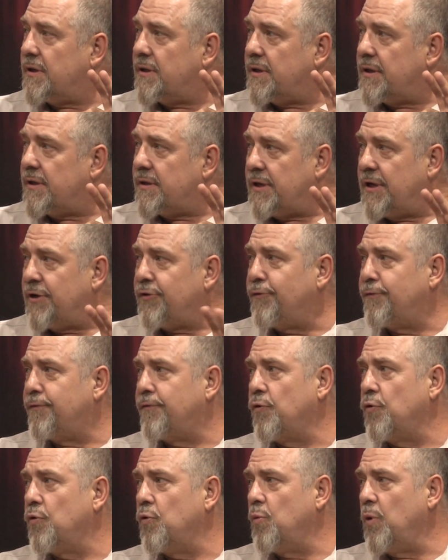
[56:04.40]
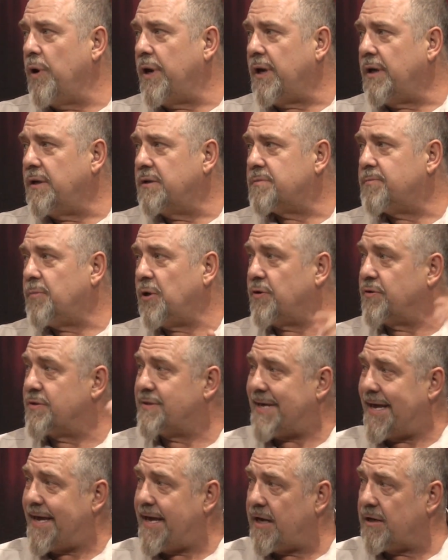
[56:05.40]
at the end of 4 weeks, because
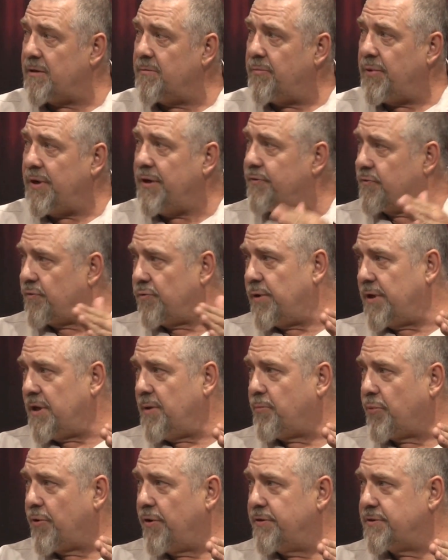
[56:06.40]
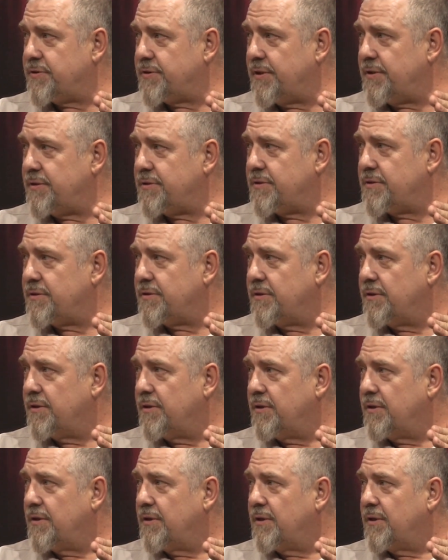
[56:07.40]
they hadn't been through any process,
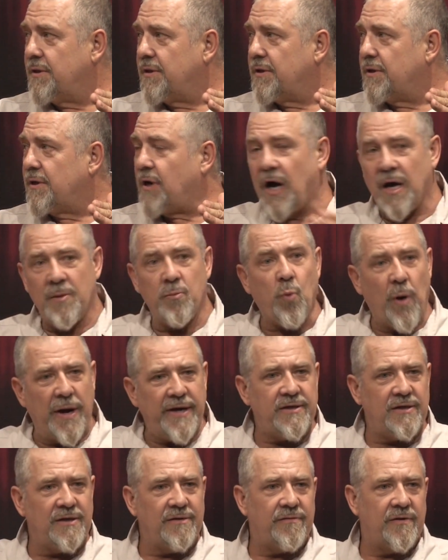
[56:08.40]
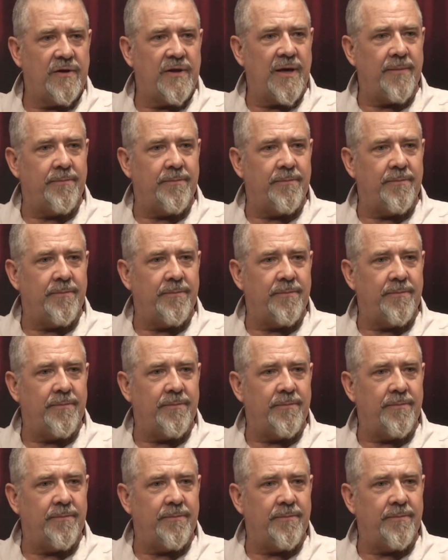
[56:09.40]
I'm waiting for them.